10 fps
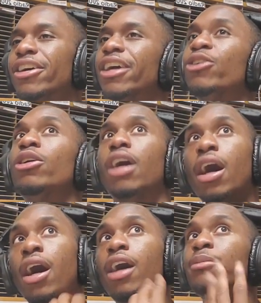Okay, cool.
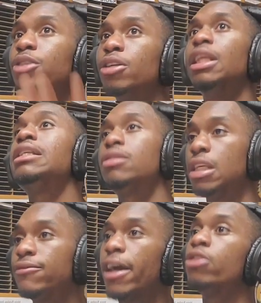Um, so let's
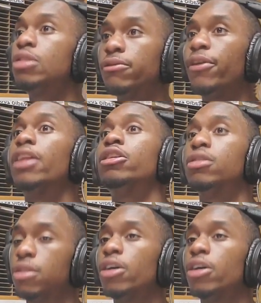let's find you some feathers.